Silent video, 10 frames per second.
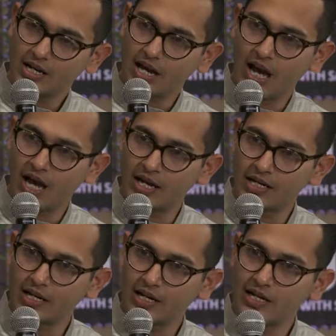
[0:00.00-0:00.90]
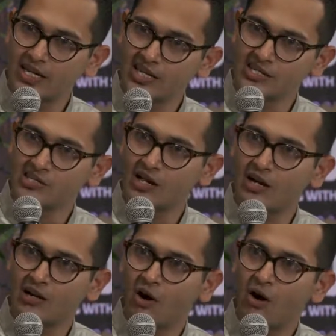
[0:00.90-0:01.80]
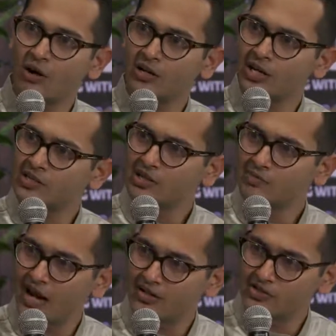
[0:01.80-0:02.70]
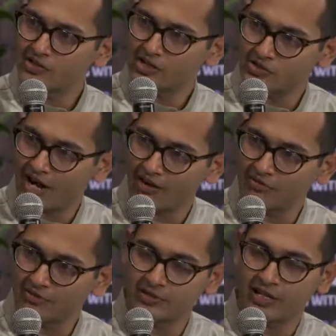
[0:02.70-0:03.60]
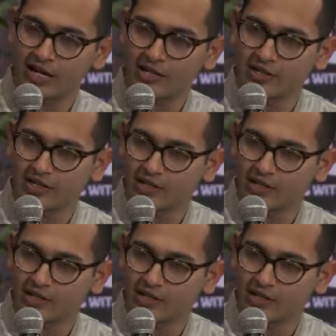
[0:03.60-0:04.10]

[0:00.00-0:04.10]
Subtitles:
and he's on interplanetary travel, and